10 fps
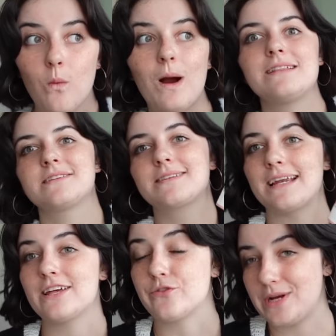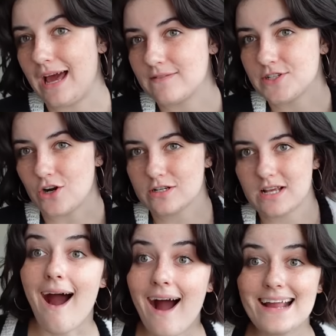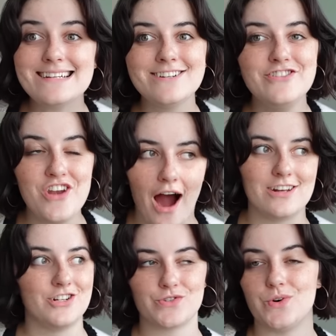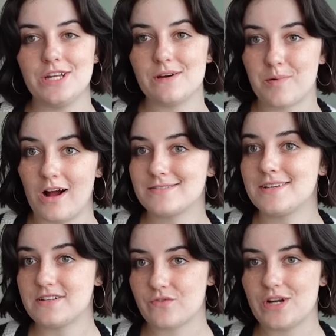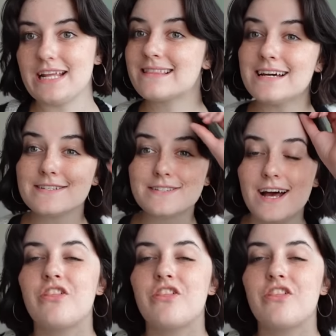why this is getting three and a half stars. I did not enjoy the process of reading this.